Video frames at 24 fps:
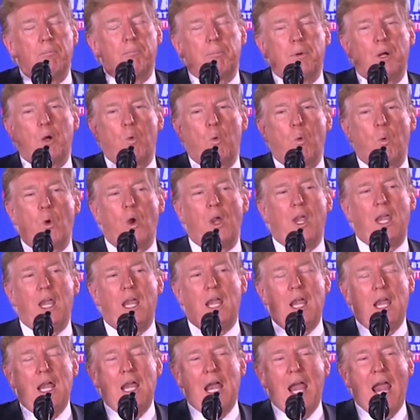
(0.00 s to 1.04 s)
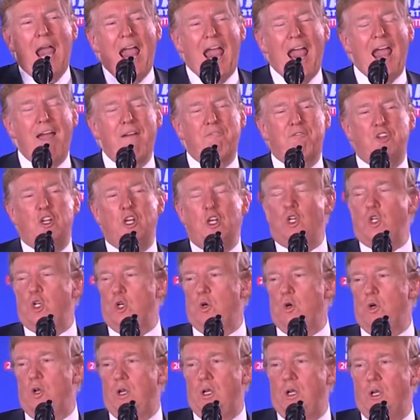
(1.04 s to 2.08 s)
But we have to
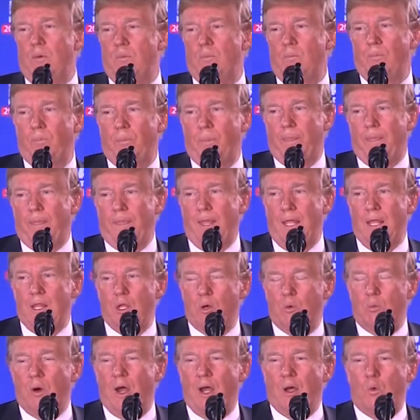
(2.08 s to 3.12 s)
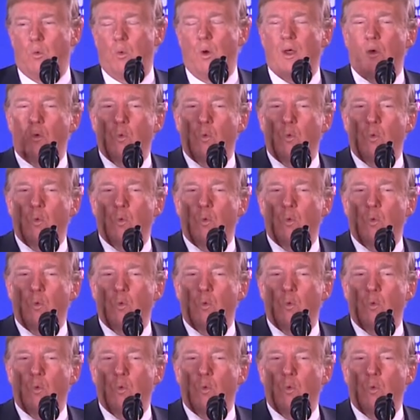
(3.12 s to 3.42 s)
do it in the right way.